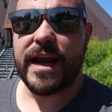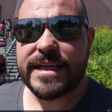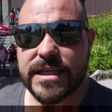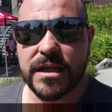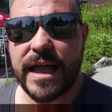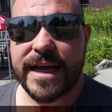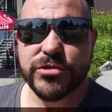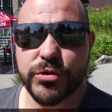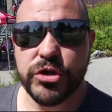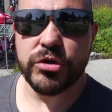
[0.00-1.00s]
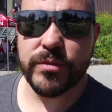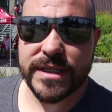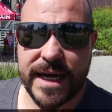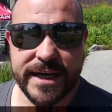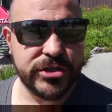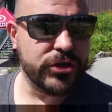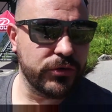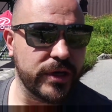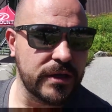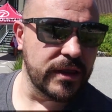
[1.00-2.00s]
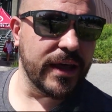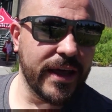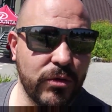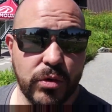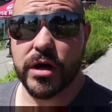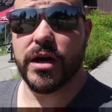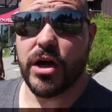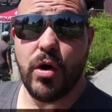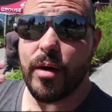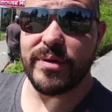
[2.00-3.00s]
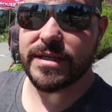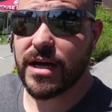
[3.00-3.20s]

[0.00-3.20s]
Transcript: that has a glass room attached to it that we're gonna go up in